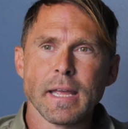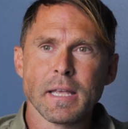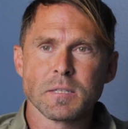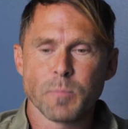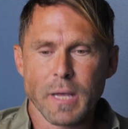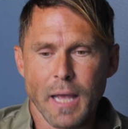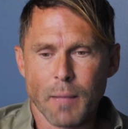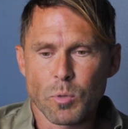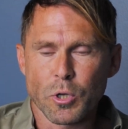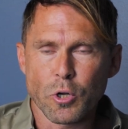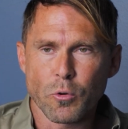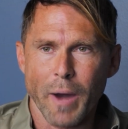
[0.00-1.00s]
is being
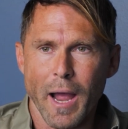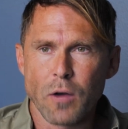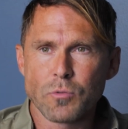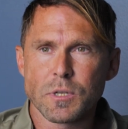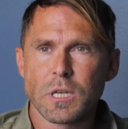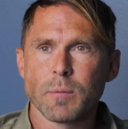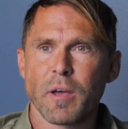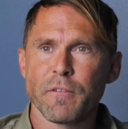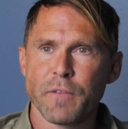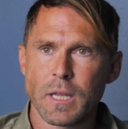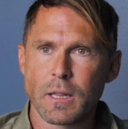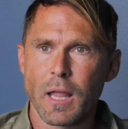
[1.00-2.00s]
able to ground into my
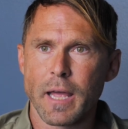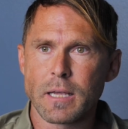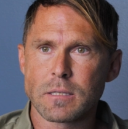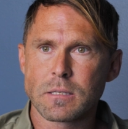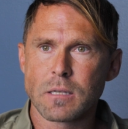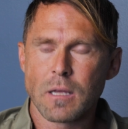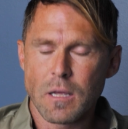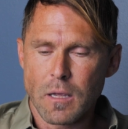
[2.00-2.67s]
feet and legs,